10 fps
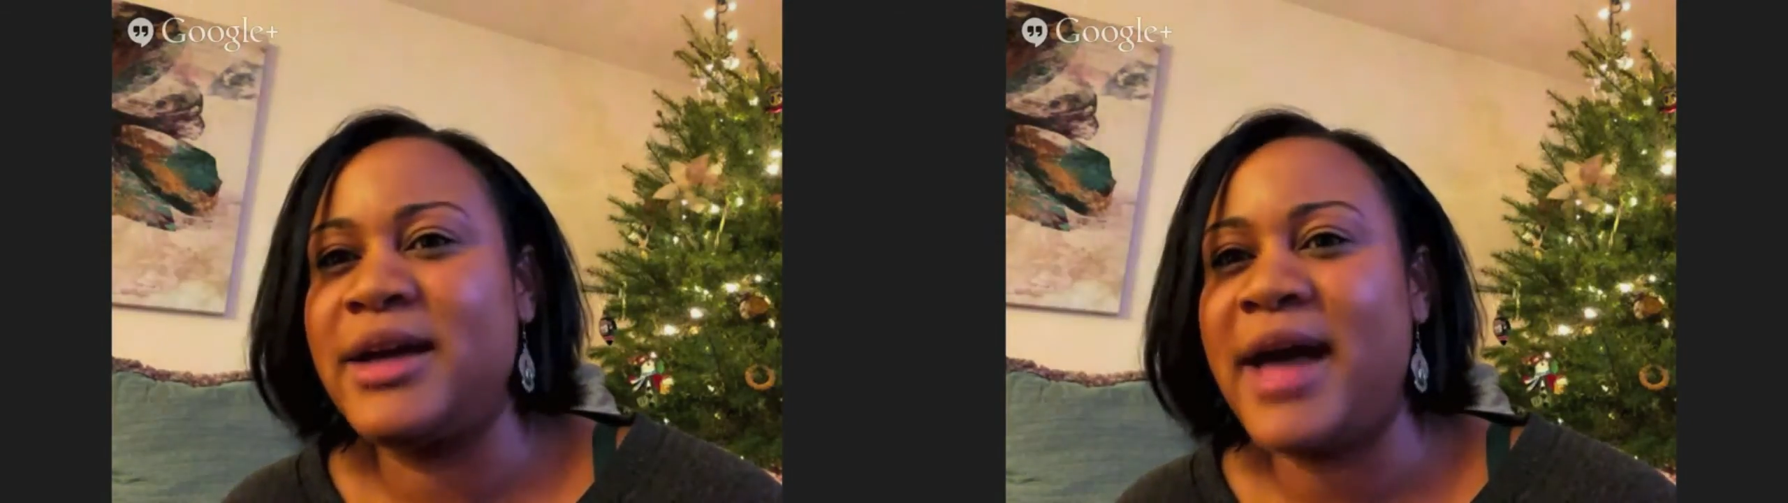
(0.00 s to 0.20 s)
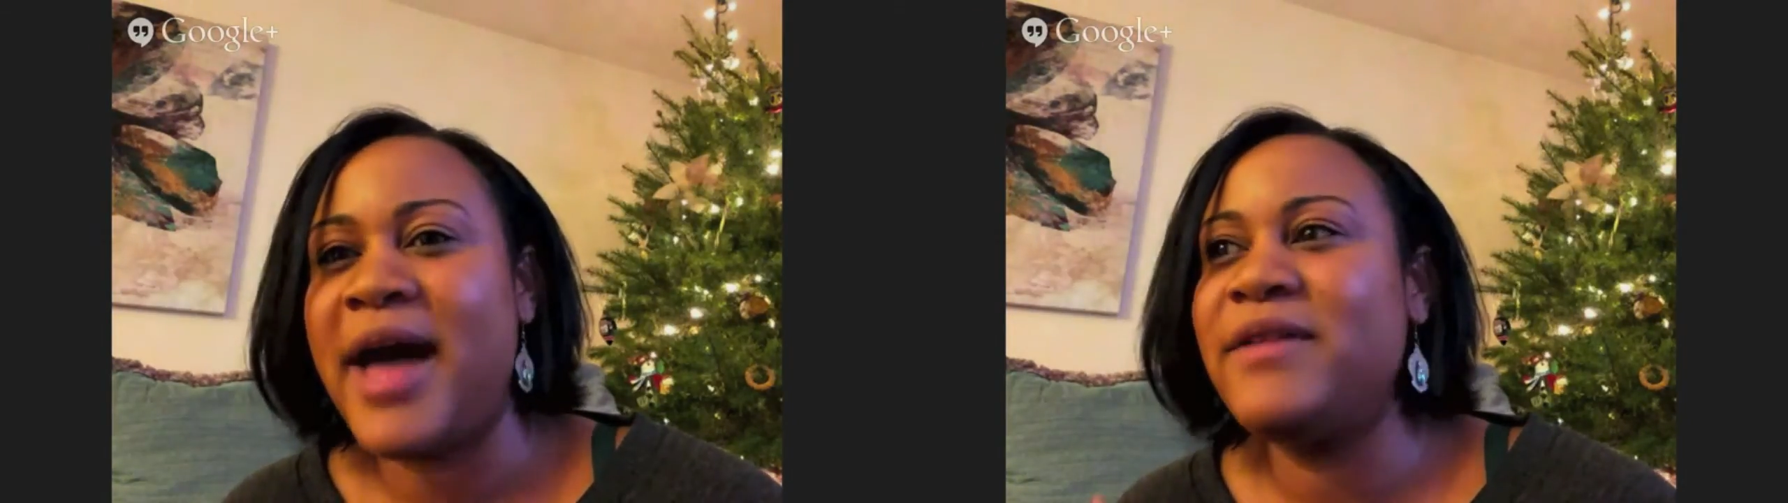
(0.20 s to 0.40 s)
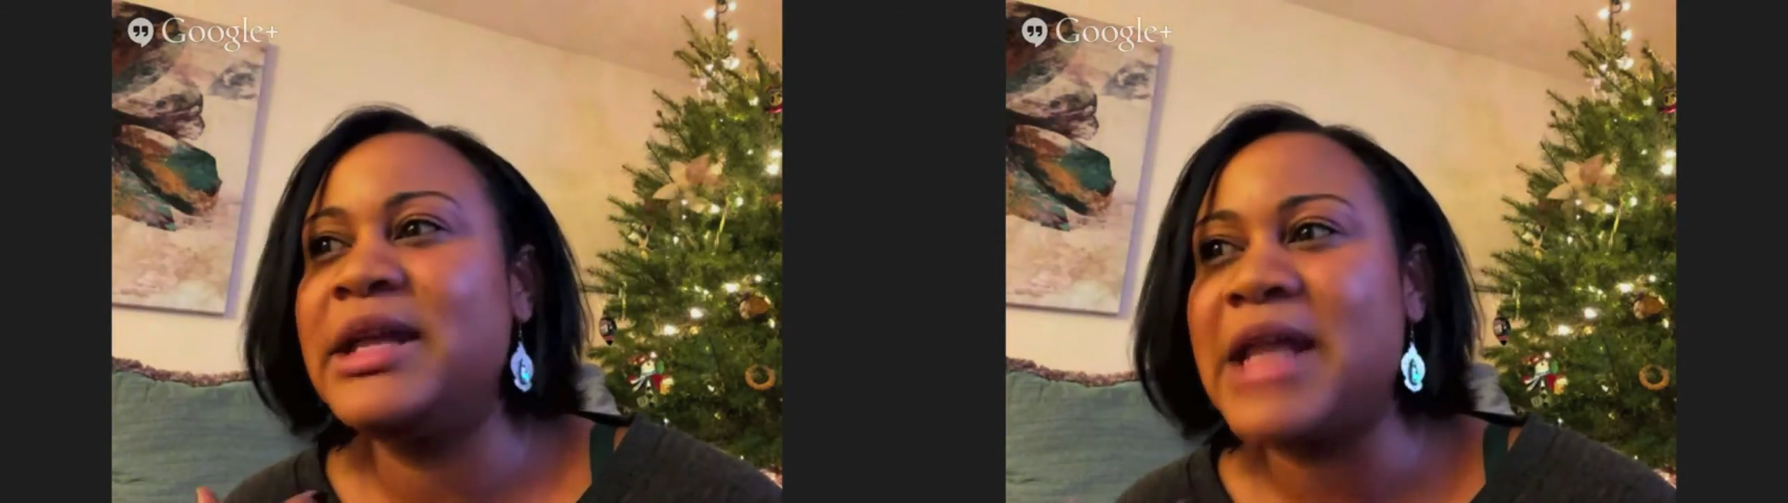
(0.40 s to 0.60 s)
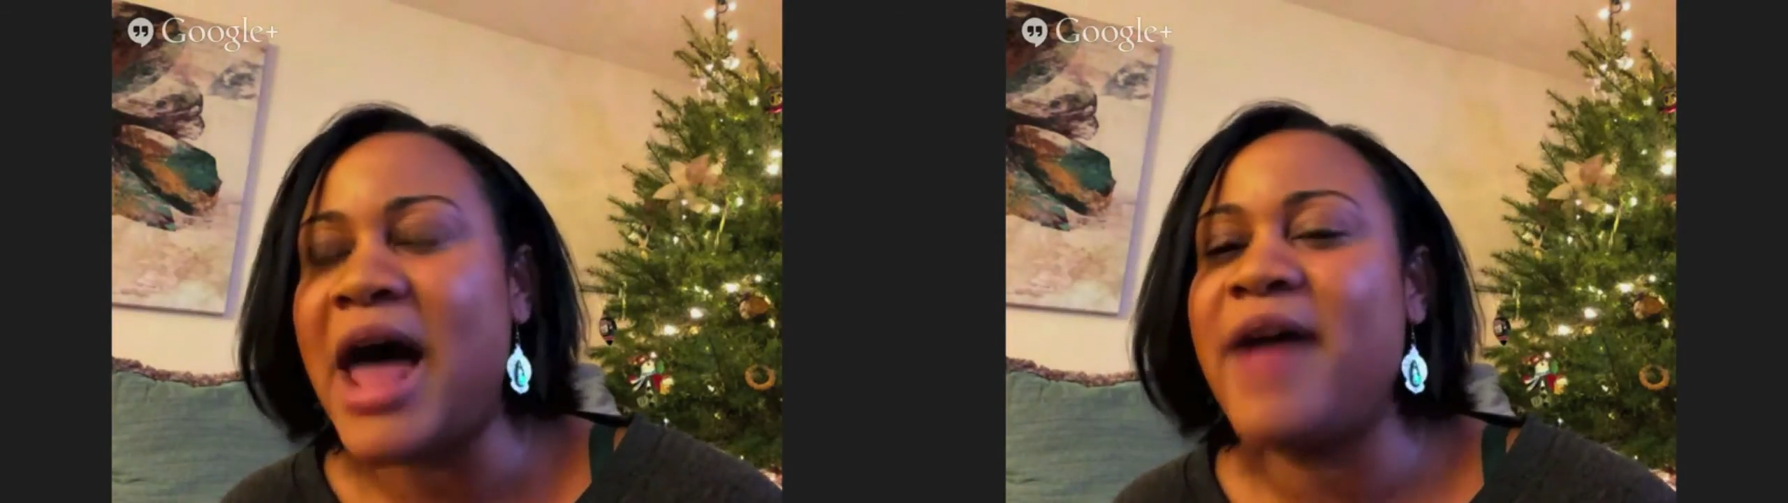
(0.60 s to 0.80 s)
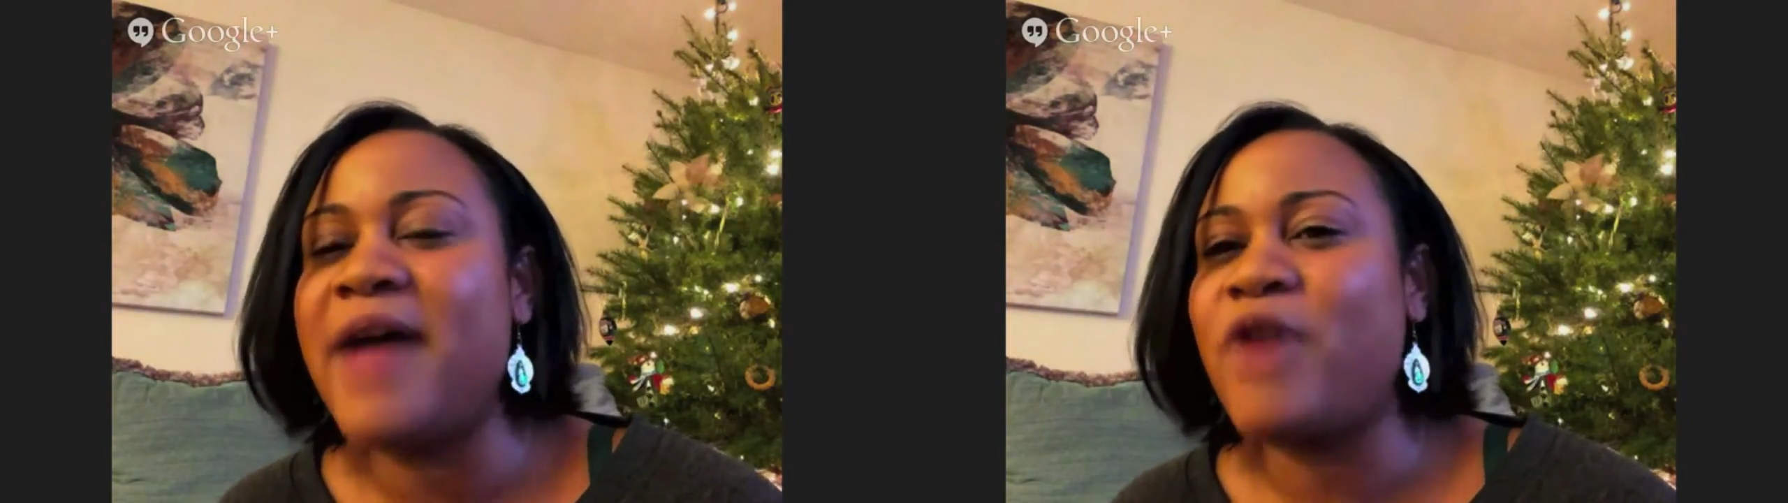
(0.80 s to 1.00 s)
having a
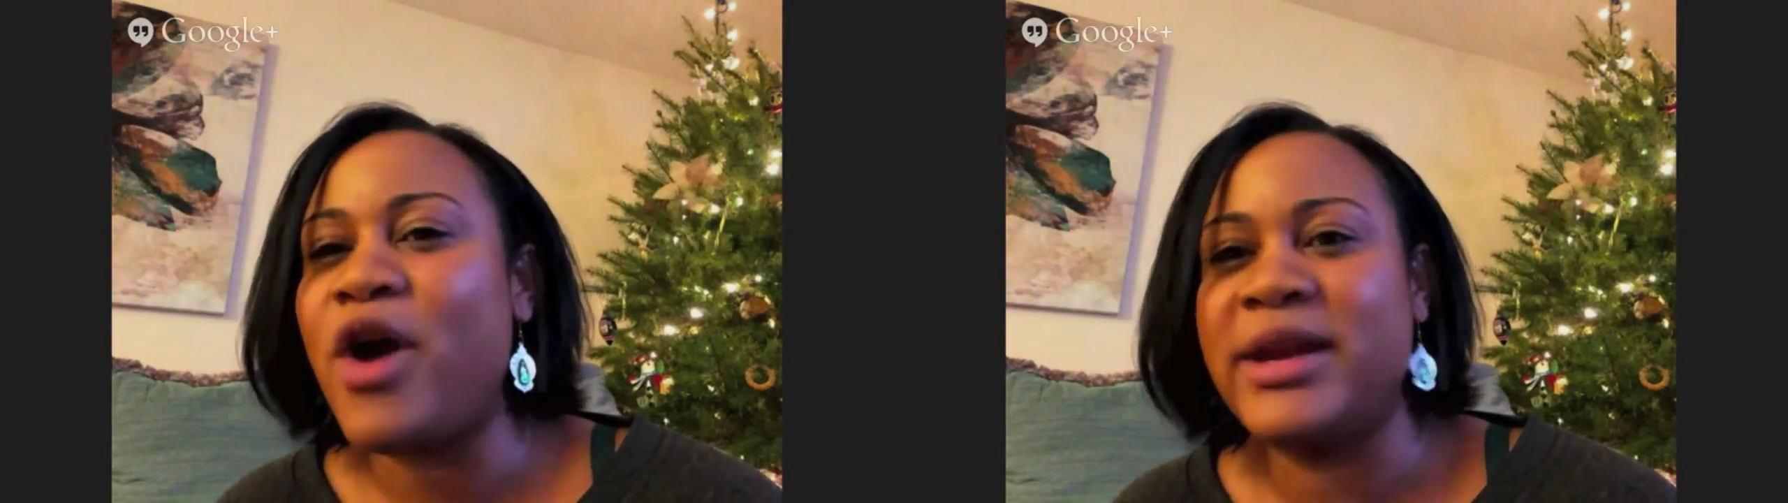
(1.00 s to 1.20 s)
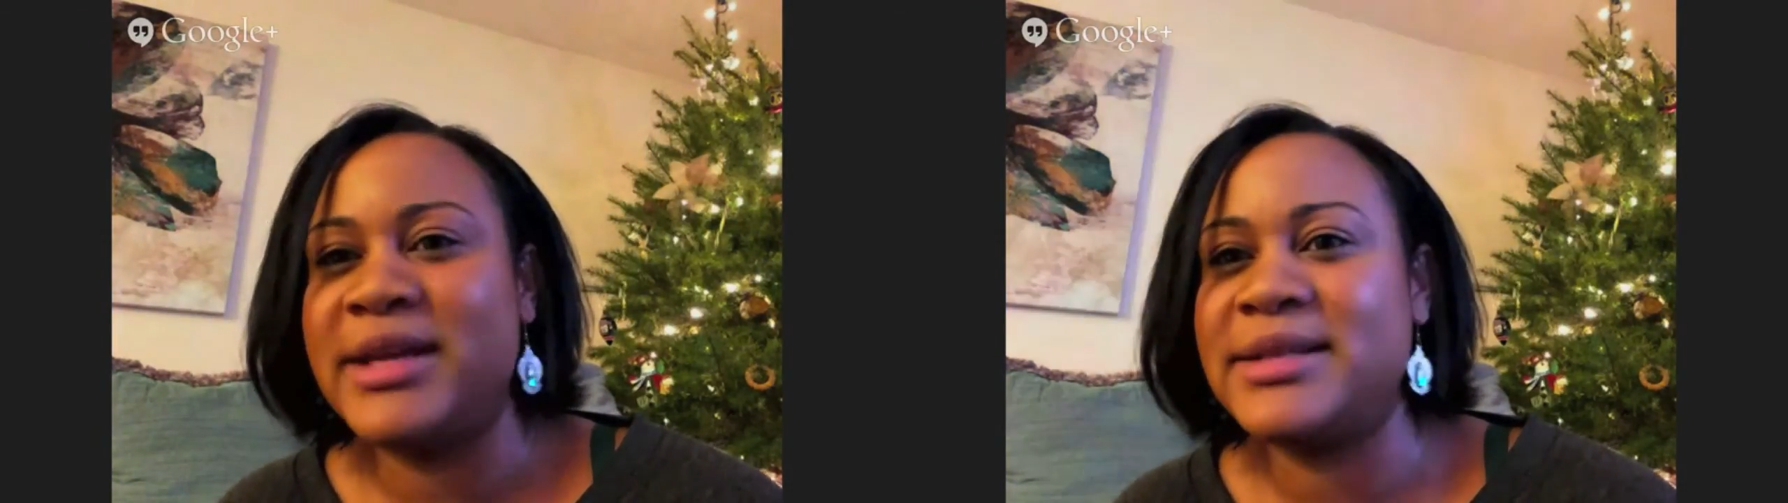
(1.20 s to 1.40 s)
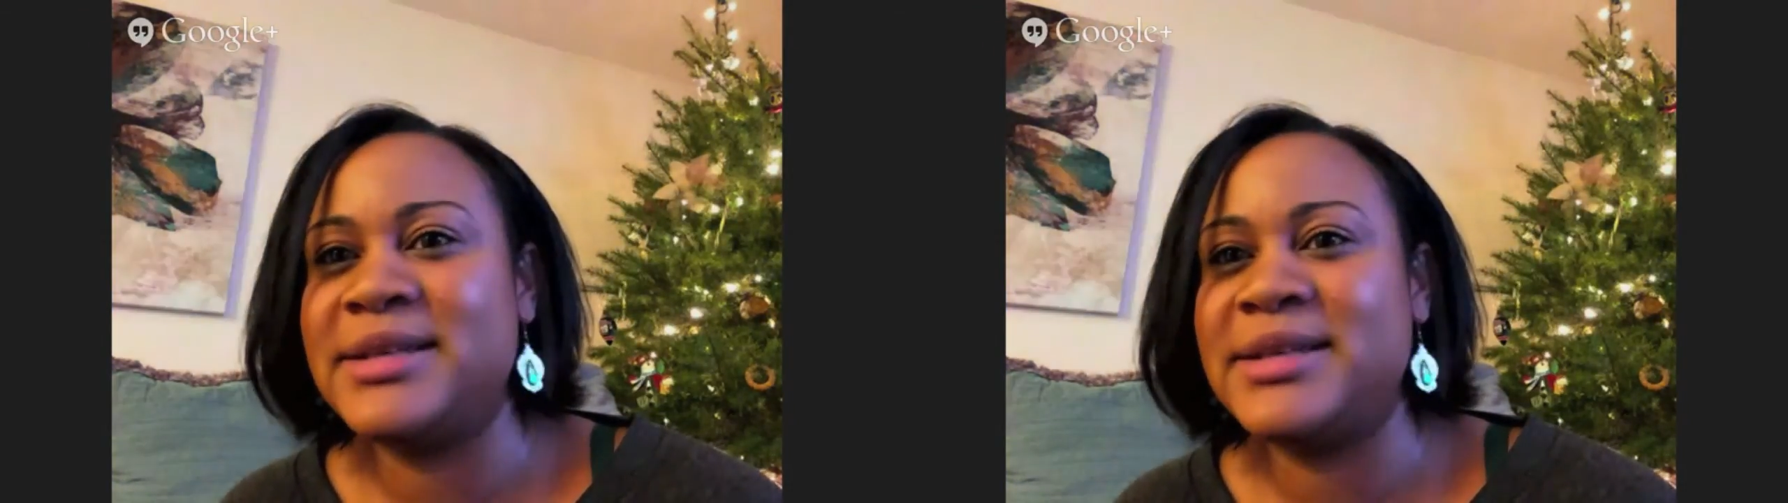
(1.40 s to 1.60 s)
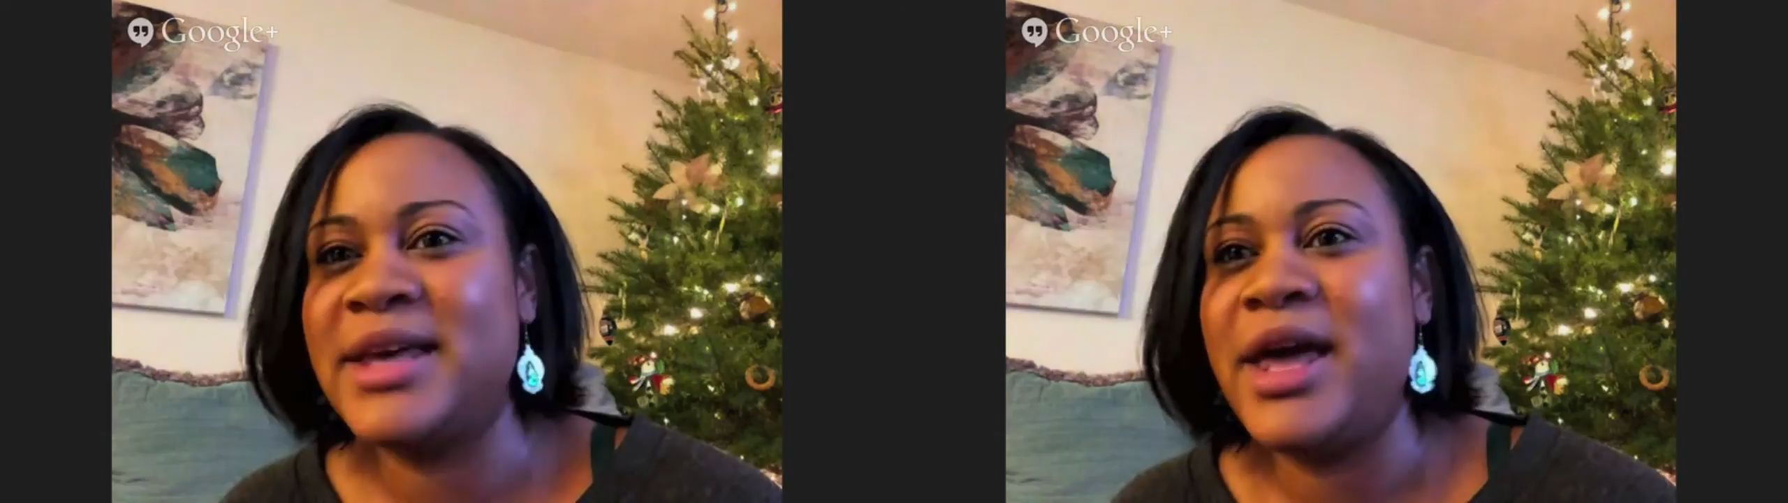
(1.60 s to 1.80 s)
live audience.